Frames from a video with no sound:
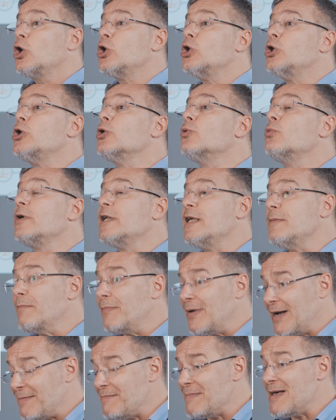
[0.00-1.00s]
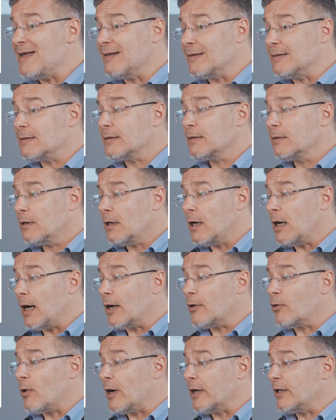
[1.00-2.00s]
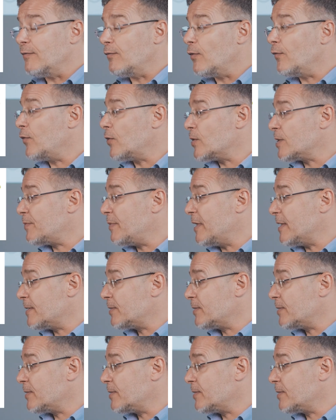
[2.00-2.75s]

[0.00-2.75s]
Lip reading: you would implement ROI in the first place.